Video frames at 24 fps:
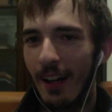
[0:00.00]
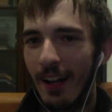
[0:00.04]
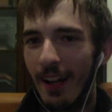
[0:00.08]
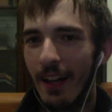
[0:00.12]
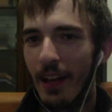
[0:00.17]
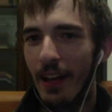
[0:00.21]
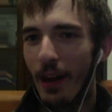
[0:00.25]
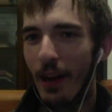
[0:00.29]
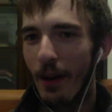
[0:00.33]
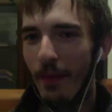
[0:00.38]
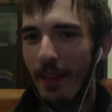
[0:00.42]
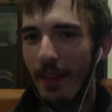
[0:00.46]

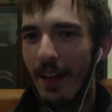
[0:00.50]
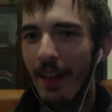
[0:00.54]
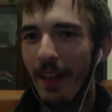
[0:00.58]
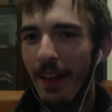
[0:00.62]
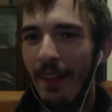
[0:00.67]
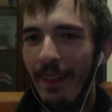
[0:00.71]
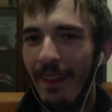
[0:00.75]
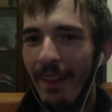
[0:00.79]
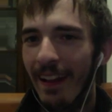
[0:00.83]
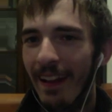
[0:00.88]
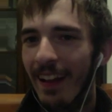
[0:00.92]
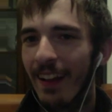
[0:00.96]
And the other
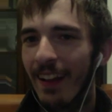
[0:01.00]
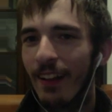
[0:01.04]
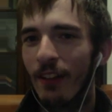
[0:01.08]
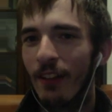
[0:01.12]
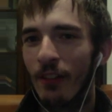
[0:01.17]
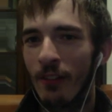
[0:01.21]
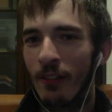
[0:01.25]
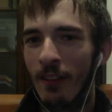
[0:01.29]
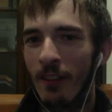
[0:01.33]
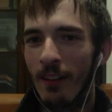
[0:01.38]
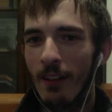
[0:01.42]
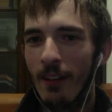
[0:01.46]
thing
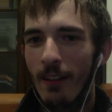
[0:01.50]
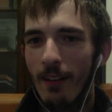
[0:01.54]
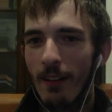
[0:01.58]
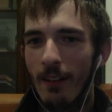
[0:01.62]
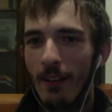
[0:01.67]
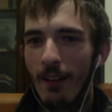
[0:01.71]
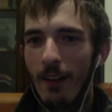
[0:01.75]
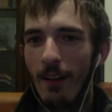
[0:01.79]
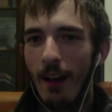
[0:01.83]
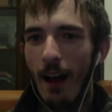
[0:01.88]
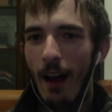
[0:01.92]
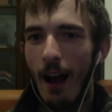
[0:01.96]
is,
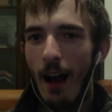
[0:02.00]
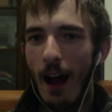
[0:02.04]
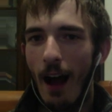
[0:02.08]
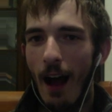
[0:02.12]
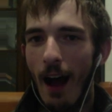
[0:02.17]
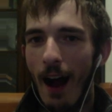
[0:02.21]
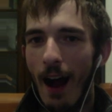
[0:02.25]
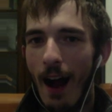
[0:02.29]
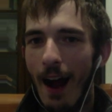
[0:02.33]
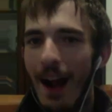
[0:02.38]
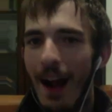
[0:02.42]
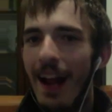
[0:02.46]

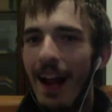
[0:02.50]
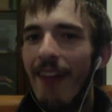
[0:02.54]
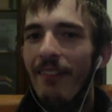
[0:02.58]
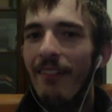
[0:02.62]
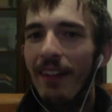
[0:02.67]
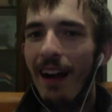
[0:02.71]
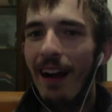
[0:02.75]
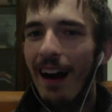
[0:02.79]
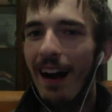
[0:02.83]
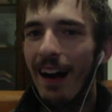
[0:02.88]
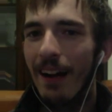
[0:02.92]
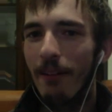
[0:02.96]
I haven't
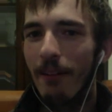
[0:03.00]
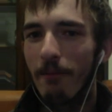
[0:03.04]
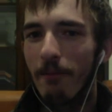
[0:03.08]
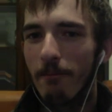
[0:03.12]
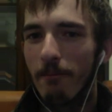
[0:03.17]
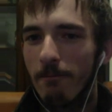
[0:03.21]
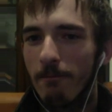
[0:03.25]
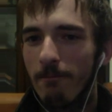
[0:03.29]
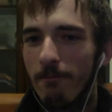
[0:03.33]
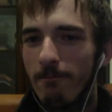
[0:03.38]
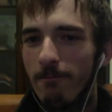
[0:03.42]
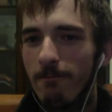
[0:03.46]

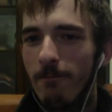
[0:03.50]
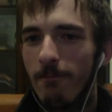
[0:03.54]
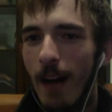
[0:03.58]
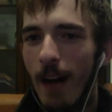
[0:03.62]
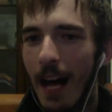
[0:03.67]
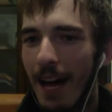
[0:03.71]
gotten, I